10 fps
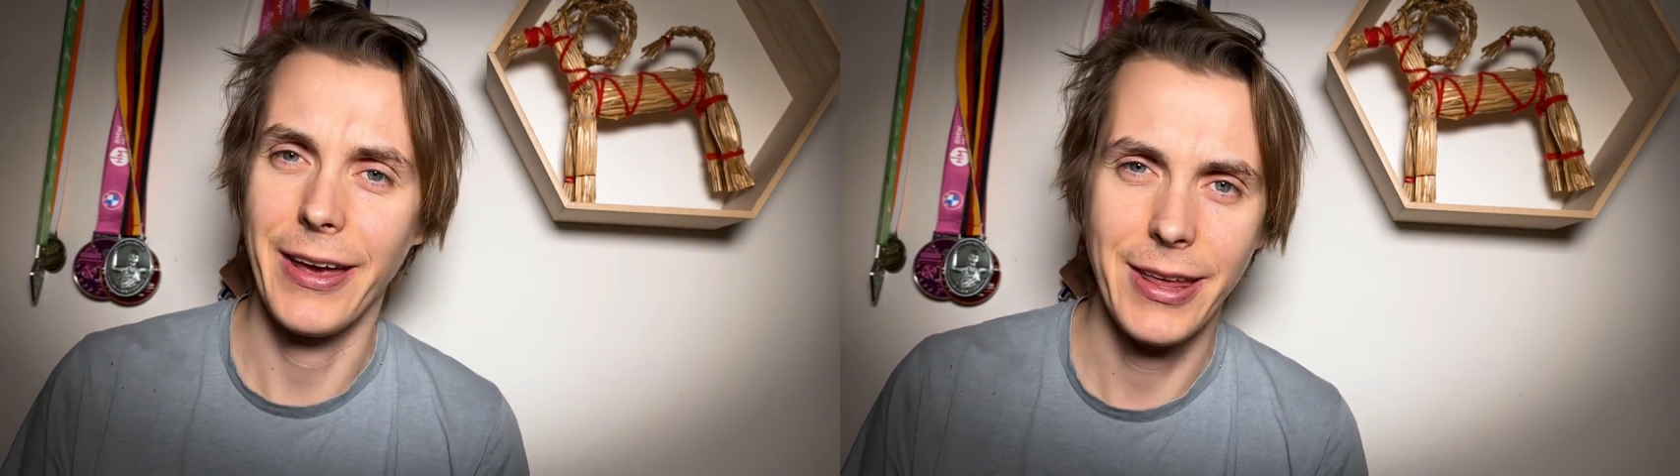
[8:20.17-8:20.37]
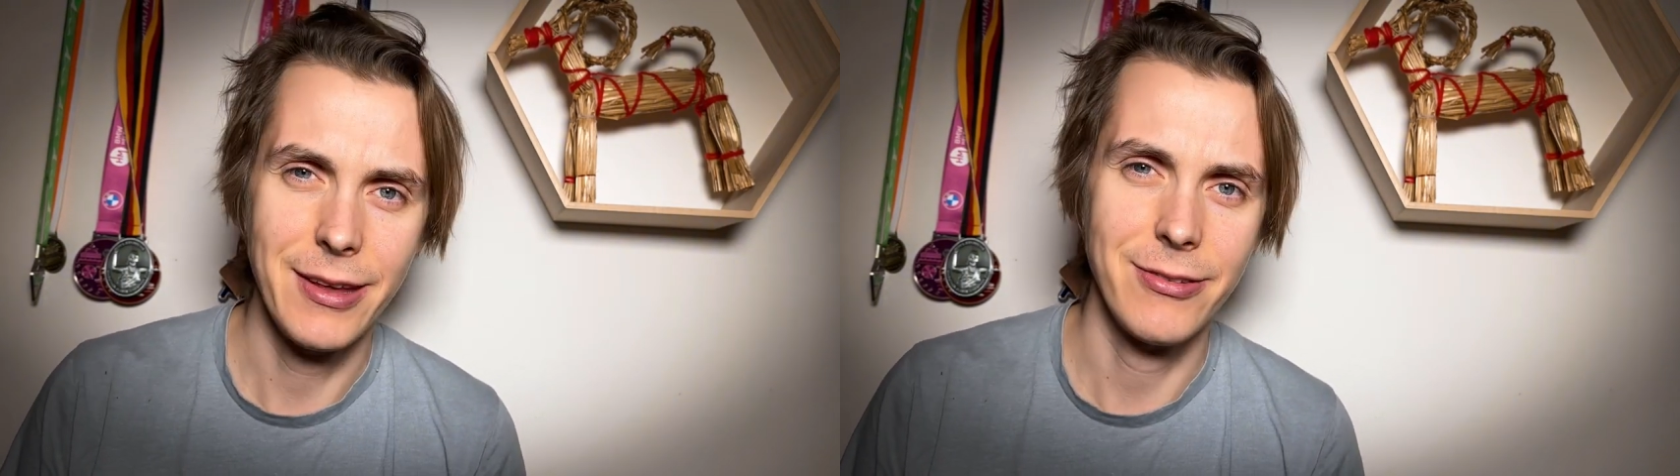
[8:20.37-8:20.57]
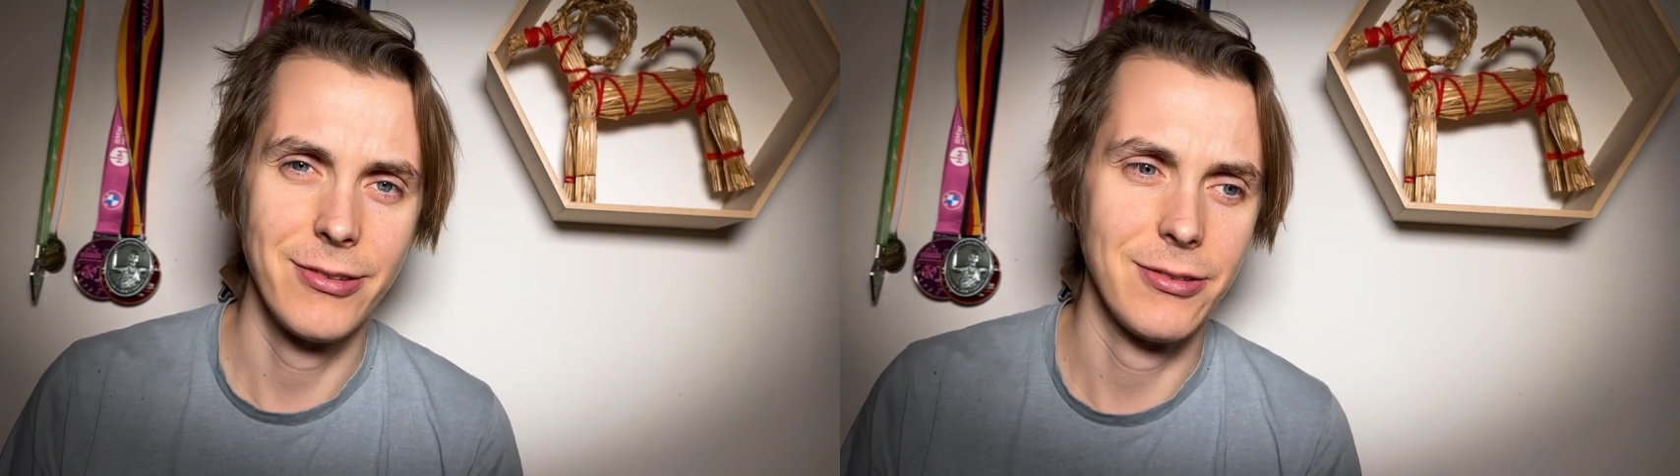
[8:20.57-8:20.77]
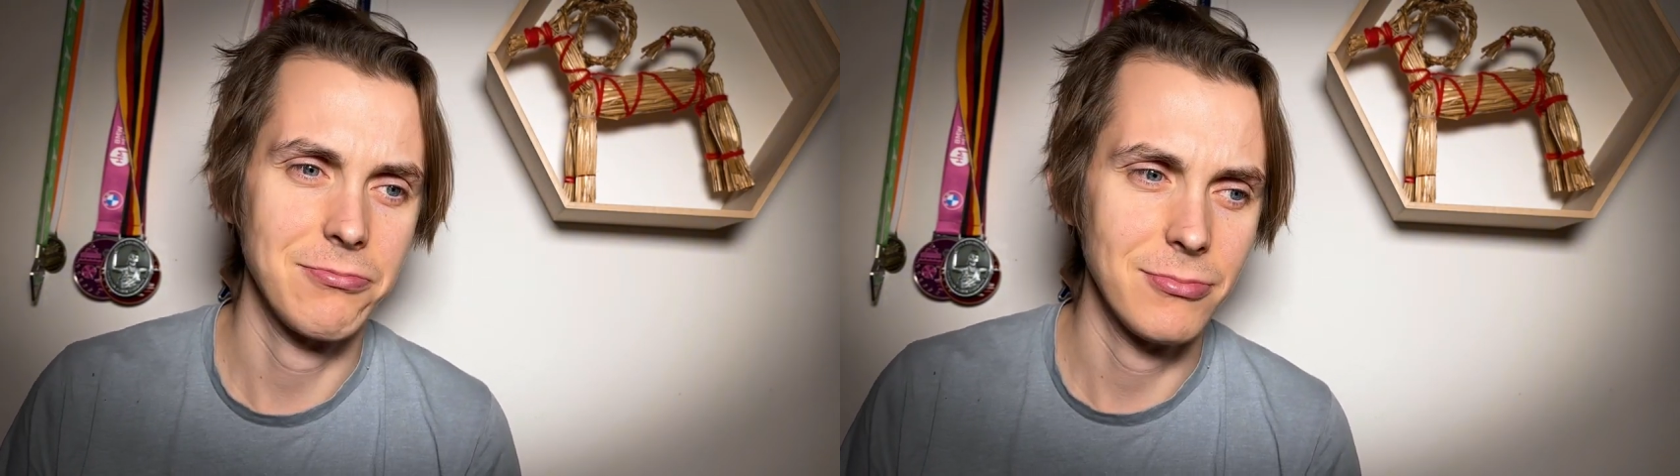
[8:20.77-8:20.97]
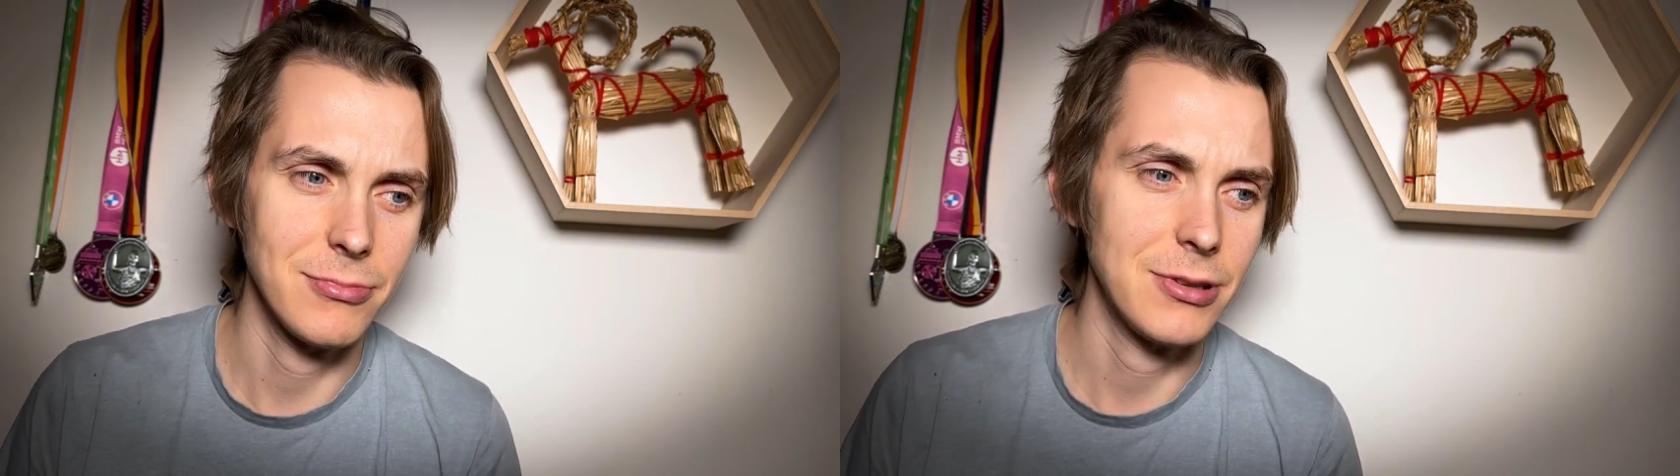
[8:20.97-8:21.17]
guess
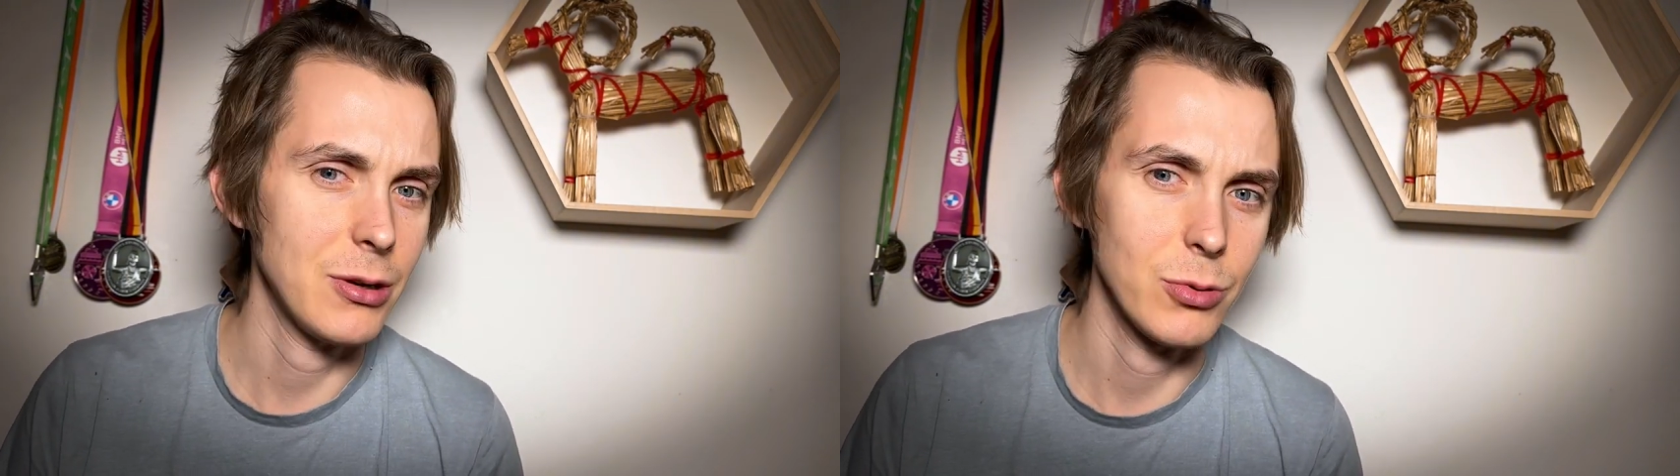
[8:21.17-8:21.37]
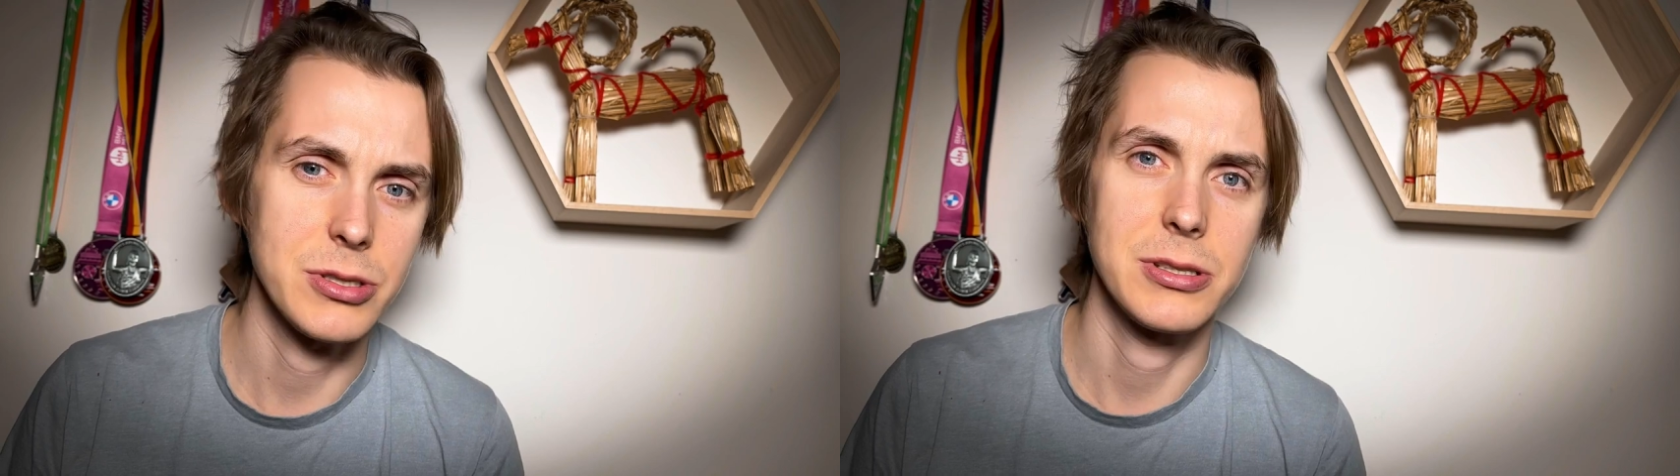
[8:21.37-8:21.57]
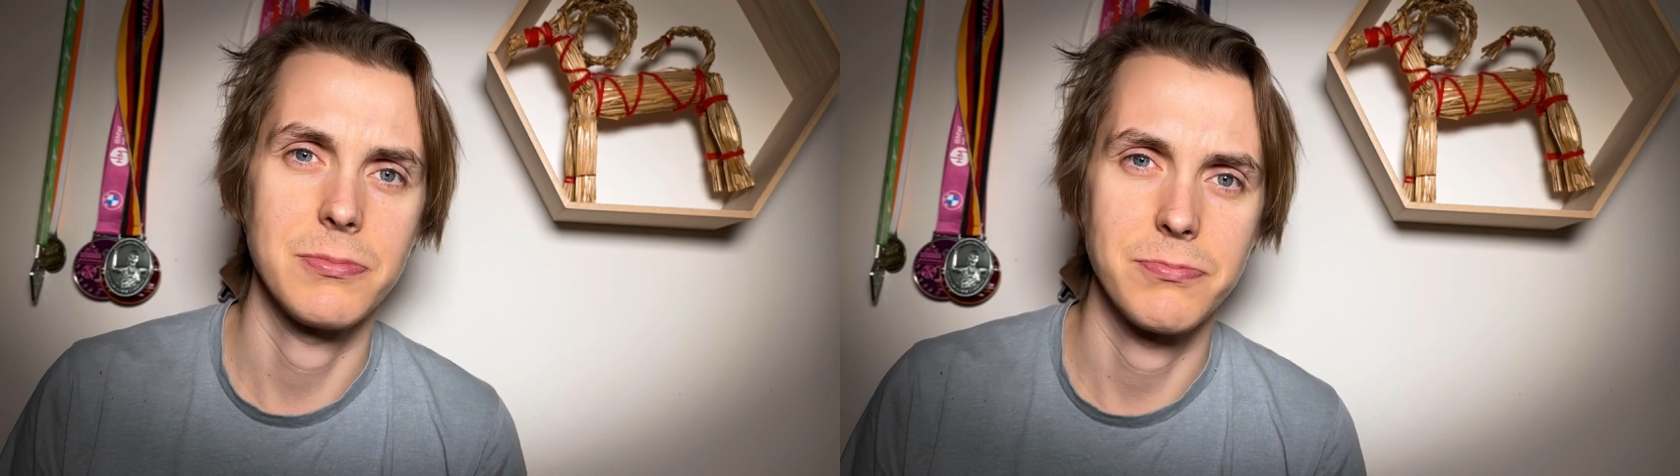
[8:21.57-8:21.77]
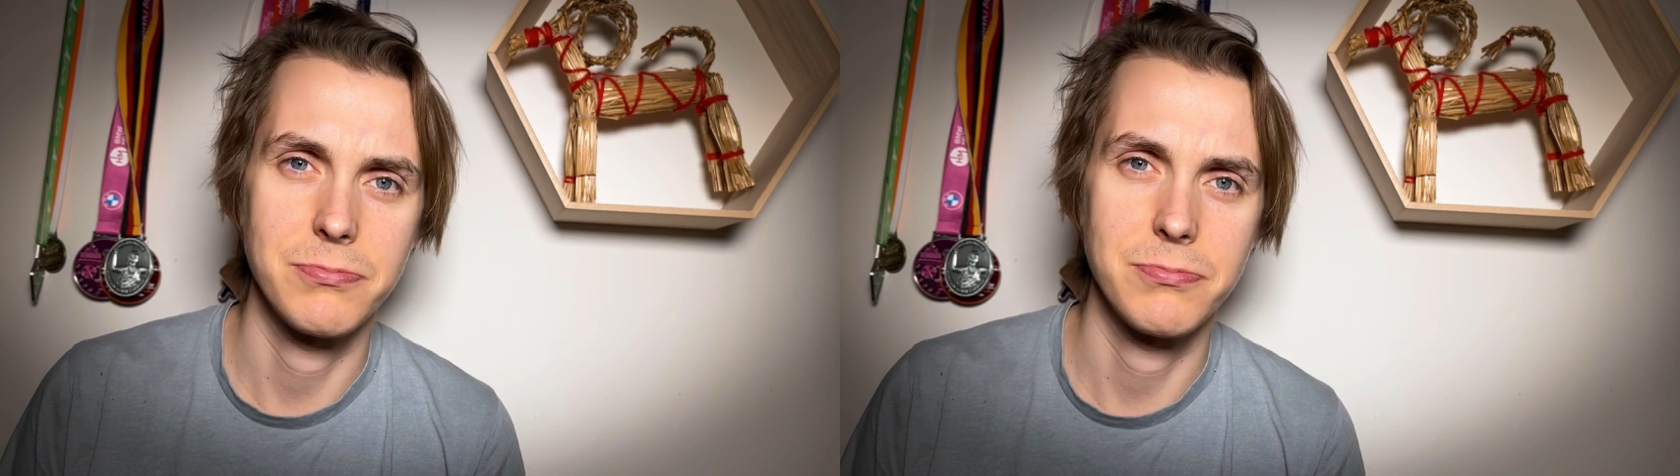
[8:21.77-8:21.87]
that was a